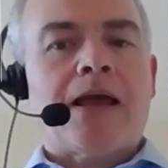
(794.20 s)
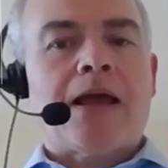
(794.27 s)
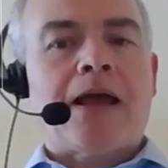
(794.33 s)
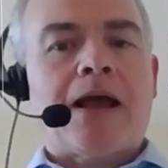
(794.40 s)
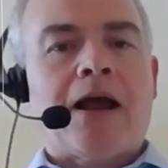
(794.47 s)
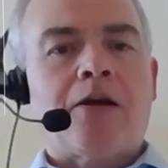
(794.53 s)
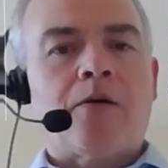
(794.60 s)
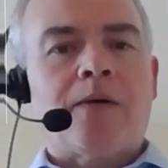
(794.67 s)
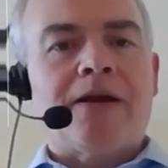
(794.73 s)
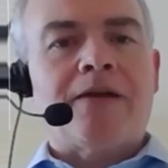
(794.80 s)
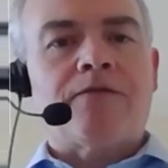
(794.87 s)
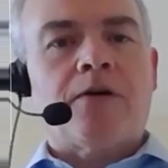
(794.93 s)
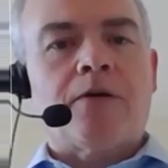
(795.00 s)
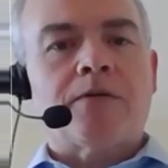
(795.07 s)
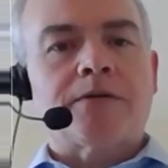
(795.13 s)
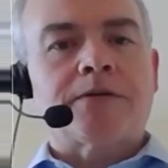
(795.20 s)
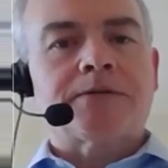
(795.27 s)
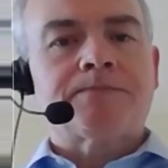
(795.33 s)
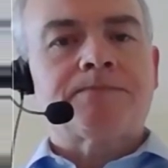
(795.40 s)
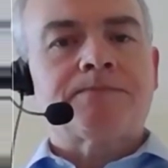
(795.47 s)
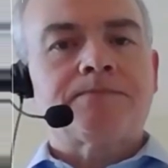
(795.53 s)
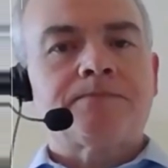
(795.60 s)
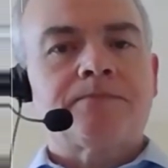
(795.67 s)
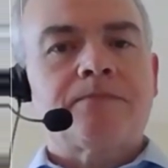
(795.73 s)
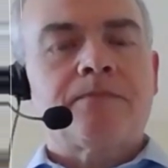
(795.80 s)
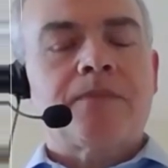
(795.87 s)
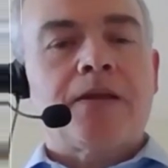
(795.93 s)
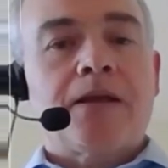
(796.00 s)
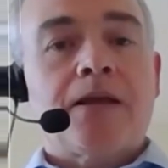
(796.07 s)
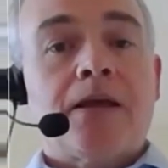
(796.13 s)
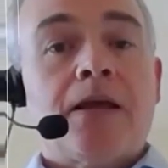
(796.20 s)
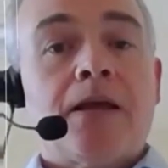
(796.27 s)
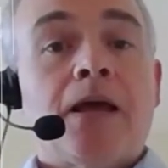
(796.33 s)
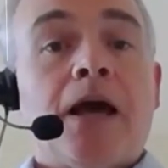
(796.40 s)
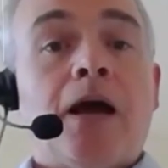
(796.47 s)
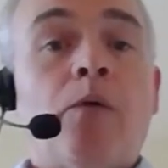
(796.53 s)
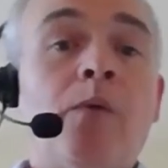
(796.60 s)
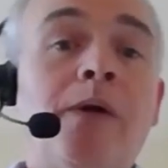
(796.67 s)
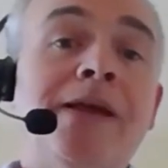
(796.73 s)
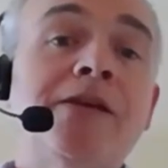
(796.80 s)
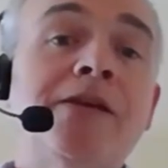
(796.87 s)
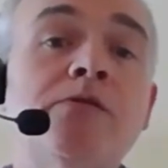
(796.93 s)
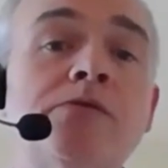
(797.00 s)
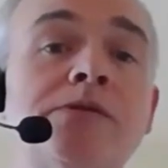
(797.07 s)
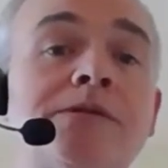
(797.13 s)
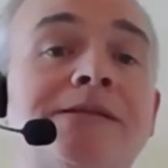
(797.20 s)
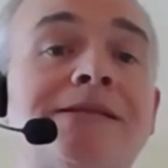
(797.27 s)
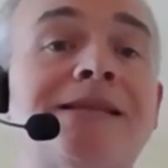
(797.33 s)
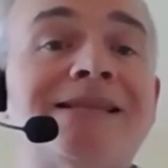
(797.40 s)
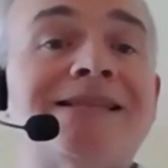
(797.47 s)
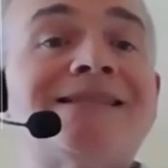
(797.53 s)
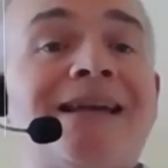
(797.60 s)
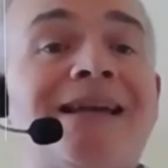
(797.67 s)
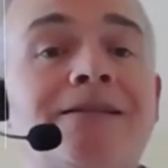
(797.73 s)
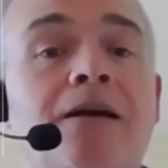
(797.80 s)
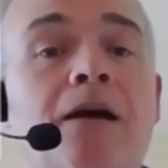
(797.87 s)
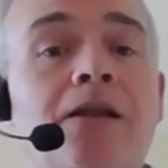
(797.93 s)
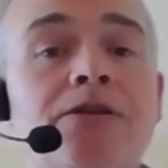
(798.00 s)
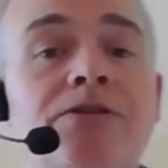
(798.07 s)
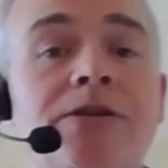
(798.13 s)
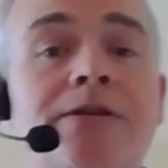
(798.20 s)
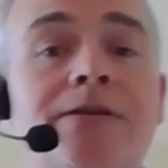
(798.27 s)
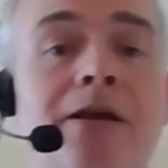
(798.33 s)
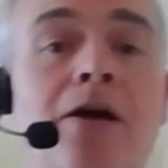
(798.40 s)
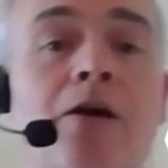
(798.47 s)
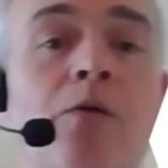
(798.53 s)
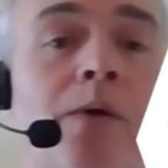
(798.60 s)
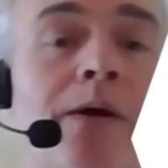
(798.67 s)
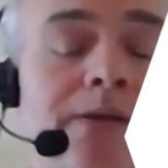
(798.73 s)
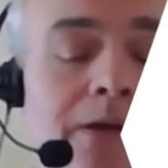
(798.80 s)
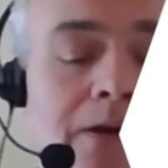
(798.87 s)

uh, are a way forward. And we use this technology now with